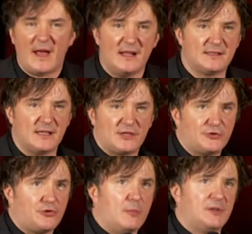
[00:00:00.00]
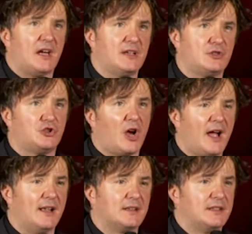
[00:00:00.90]
Wales is the traumatized
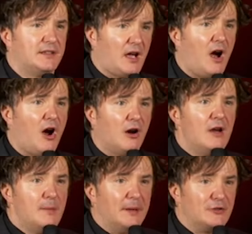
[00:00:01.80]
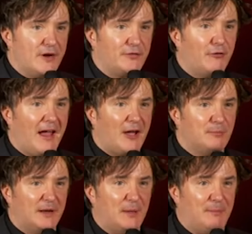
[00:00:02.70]
child in the car being driven
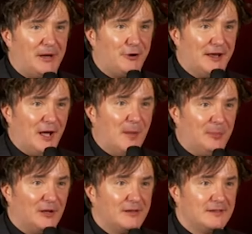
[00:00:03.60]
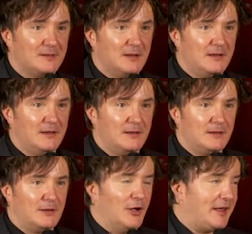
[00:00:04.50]
around by the bickering couple.
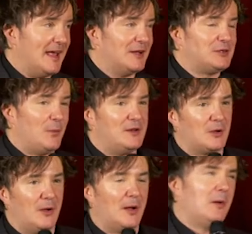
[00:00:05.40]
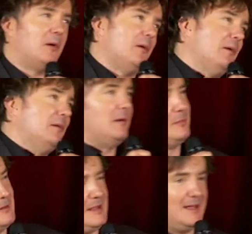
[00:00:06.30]
Looking out the window going,
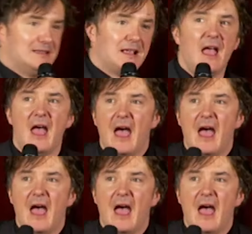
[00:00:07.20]
oh, please.